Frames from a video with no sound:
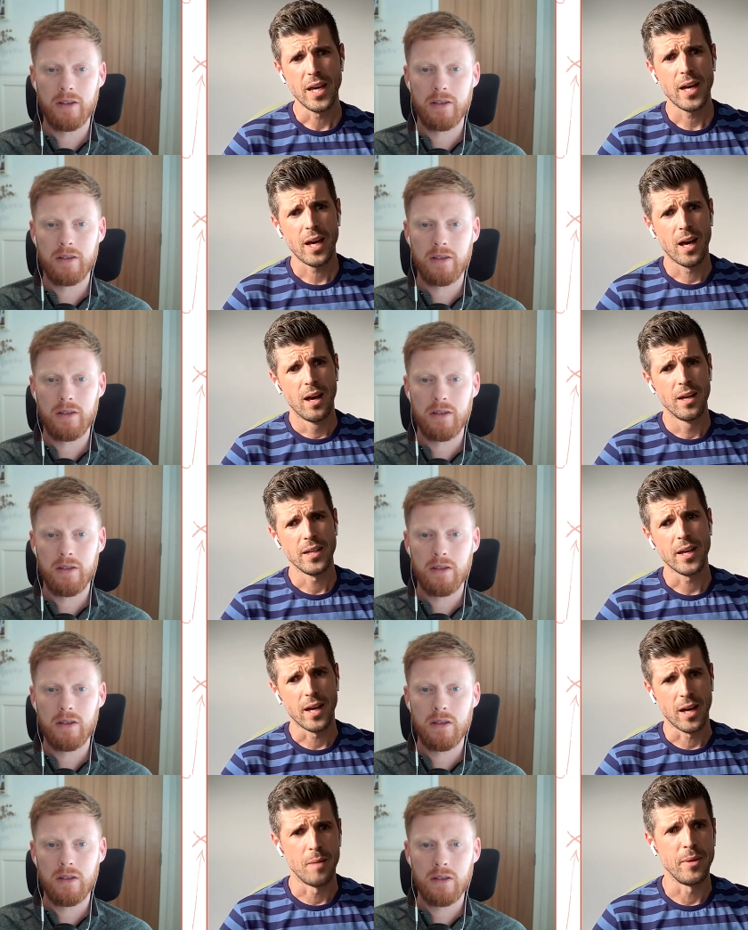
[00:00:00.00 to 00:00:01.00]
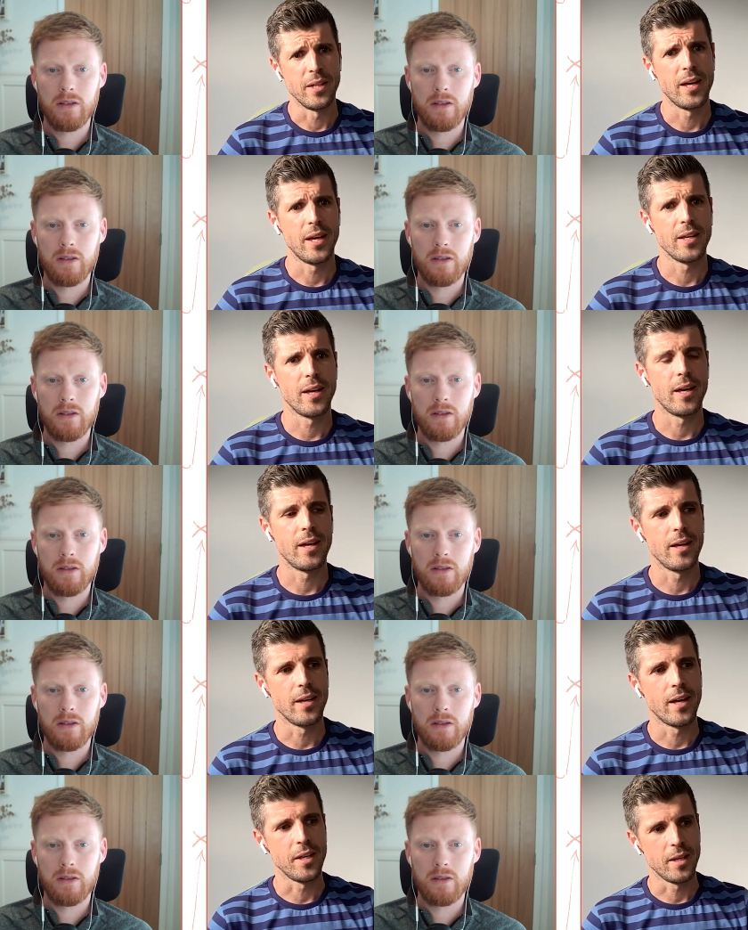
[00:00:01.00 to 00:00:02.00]
Speaker 1: yeah yeah i mean
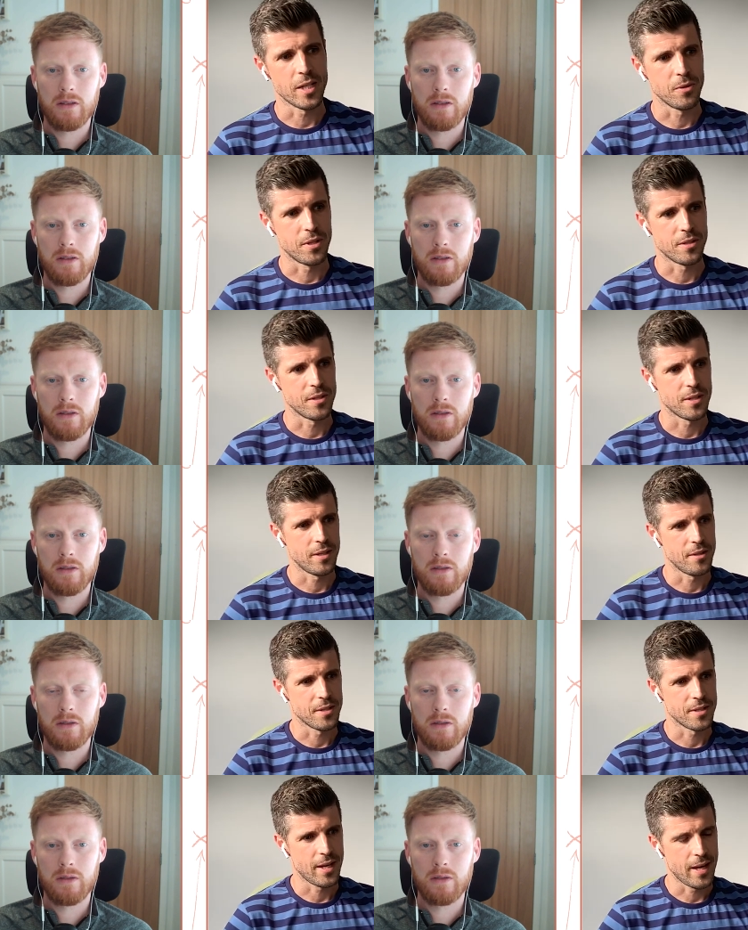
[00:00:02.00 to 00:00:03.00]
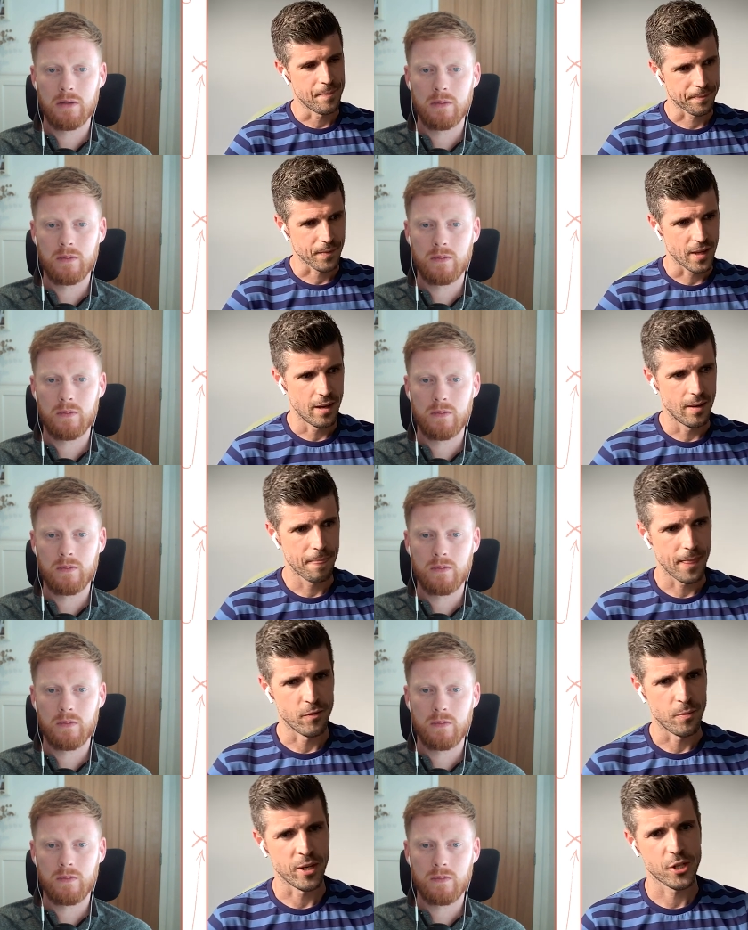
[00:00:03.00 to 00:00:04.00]
uh, yeah, so there's a there's um
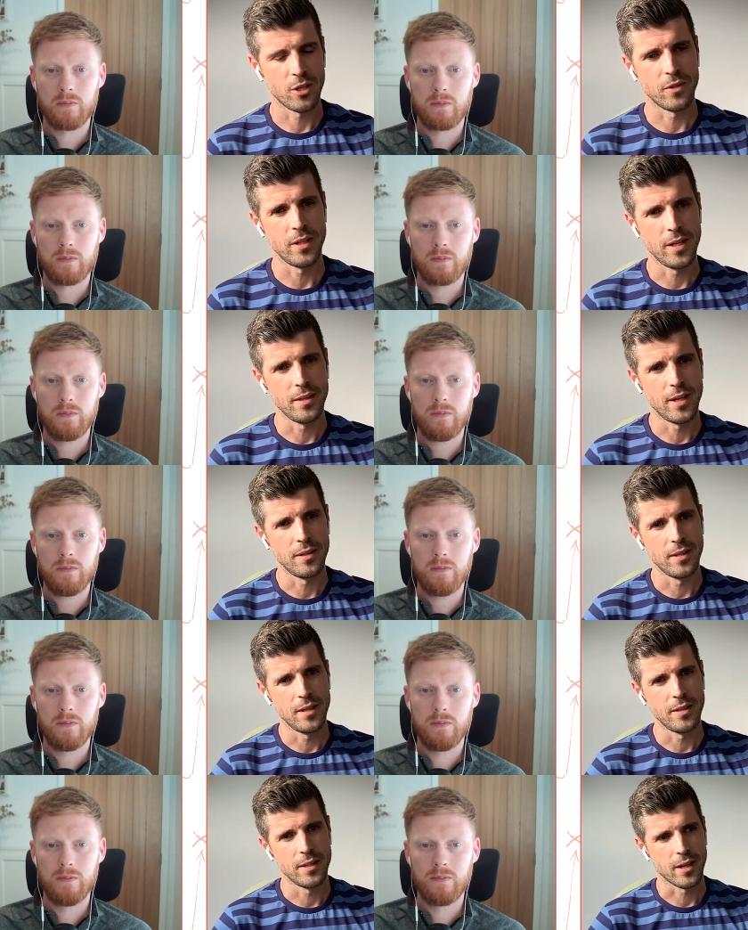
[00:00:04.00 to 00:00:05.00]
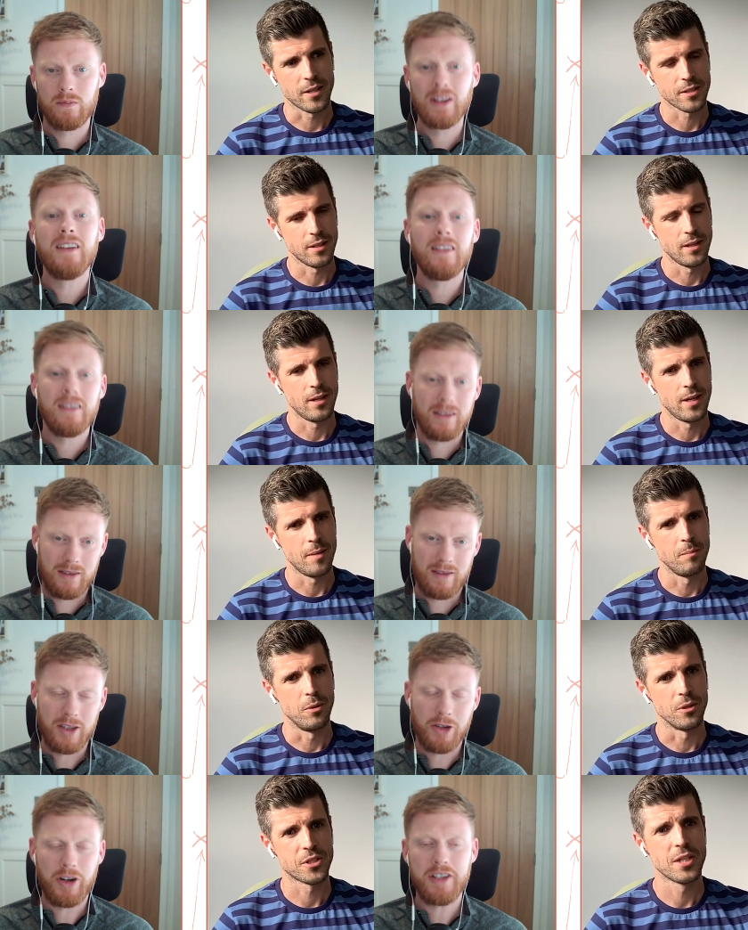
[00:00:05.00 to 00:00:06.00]
I have a picture of it in, in, in the article.
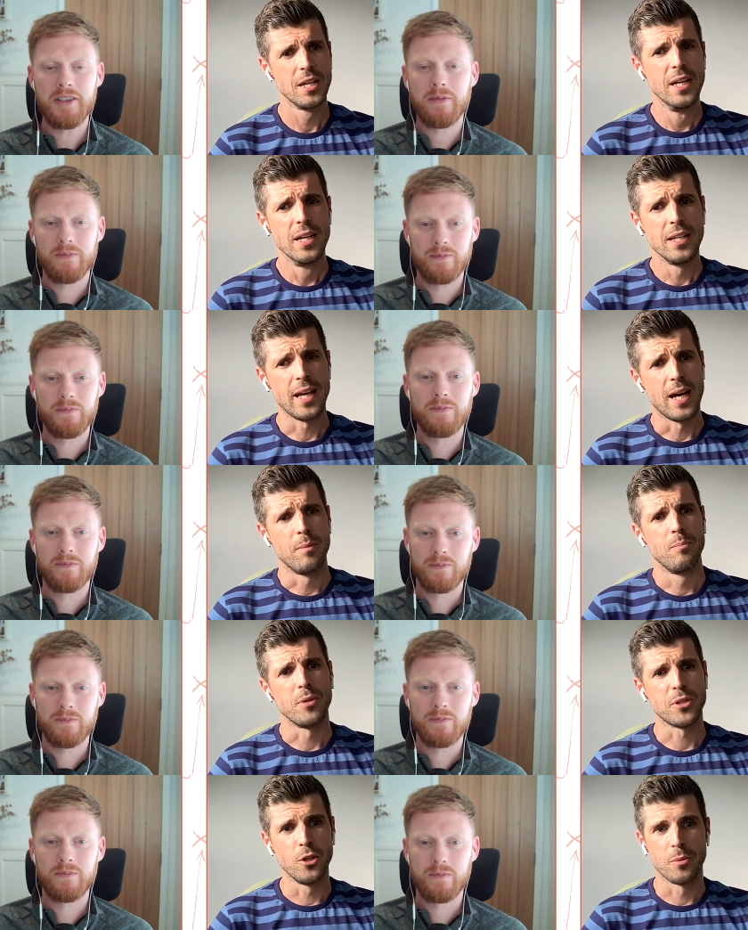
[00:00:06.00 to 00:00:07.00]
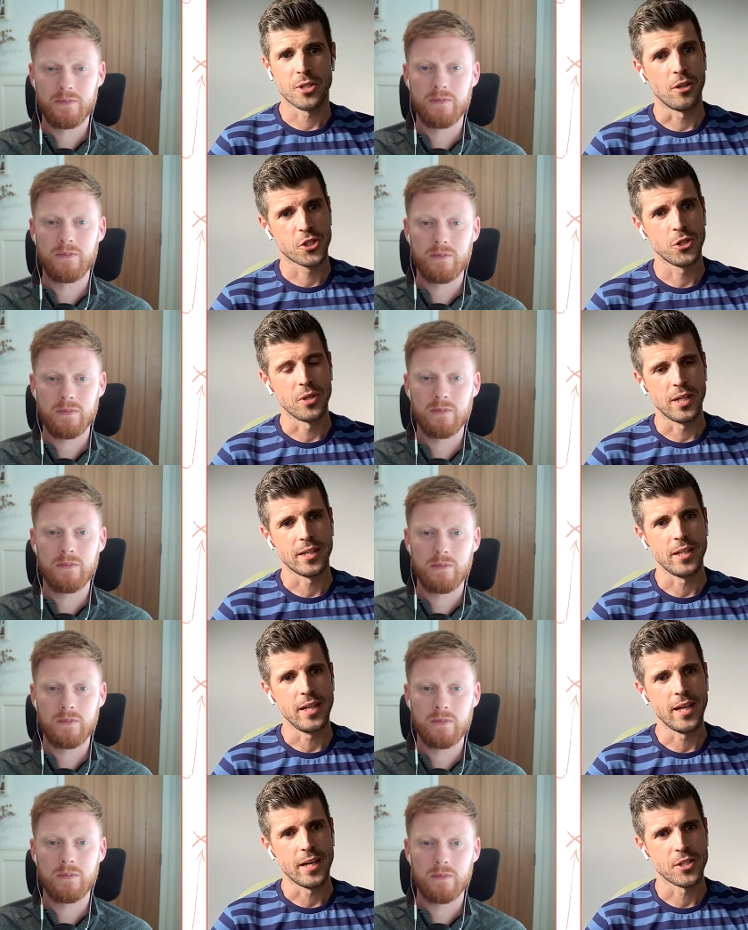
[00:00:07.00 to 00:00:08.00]
Um, but, there is. Yeah, but no, to talk through it, like
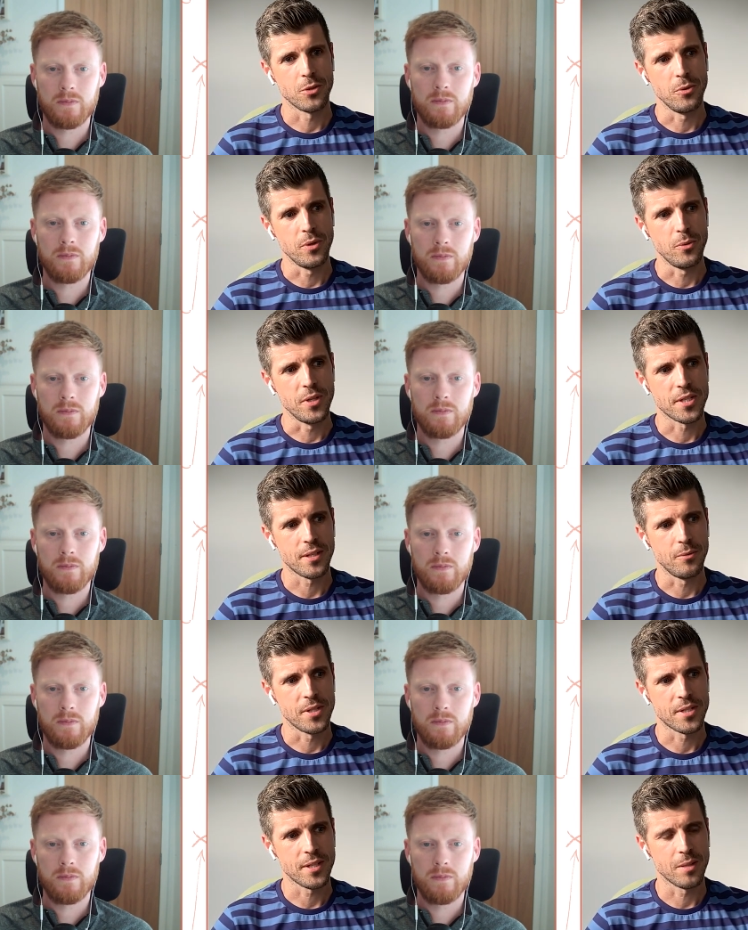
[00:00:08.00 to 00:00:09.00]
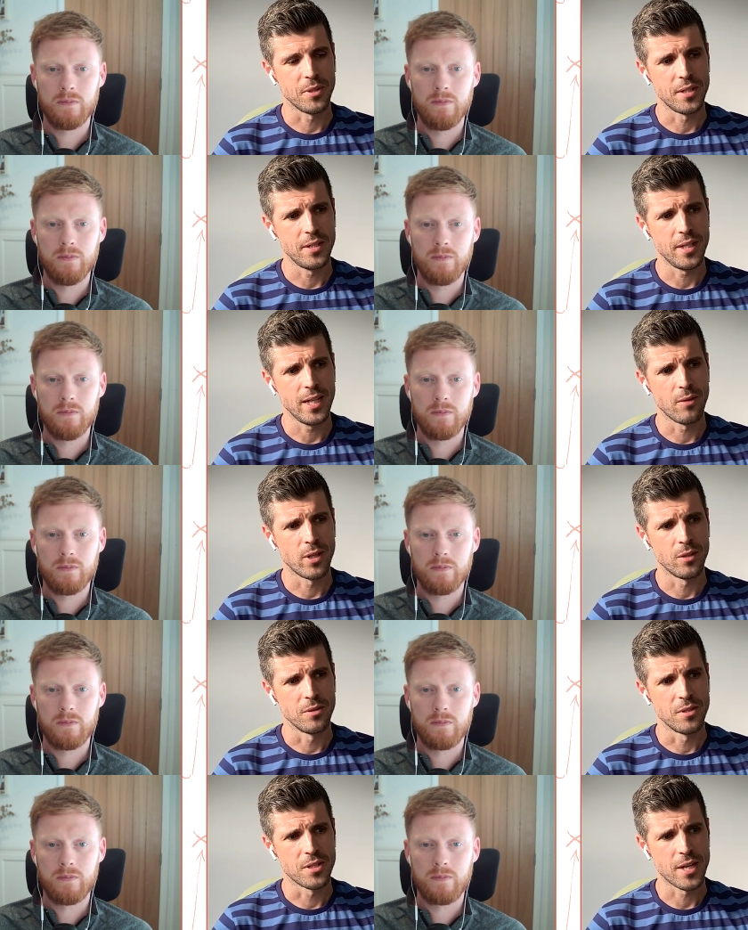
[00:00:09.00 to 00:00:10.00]
yeah, so we, we sit we sit them with the knee
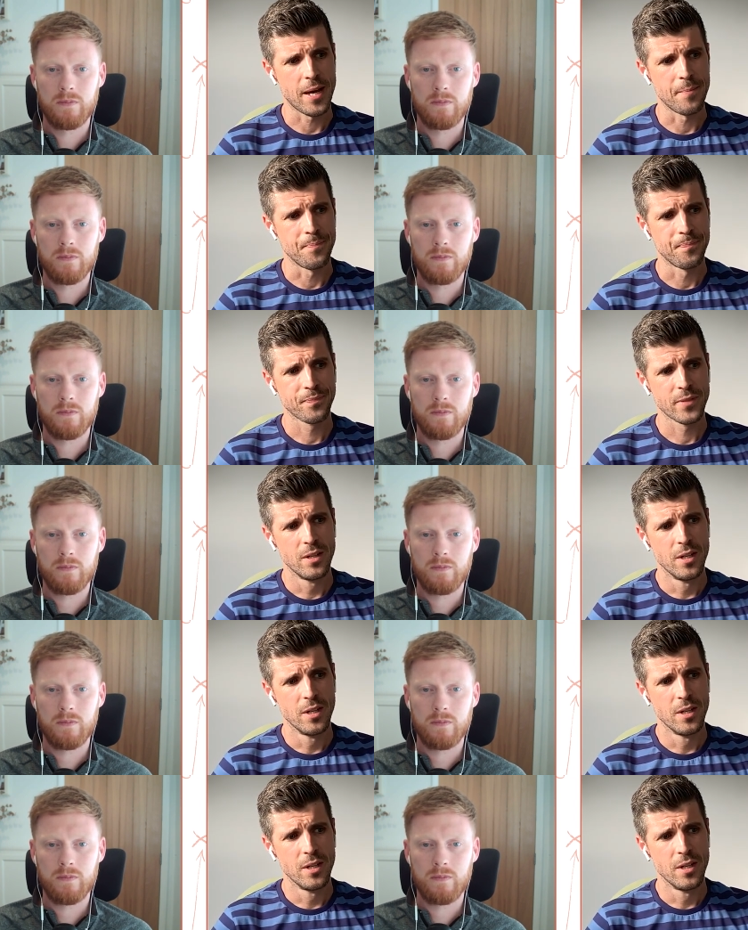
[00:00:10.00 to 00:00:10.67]
around um,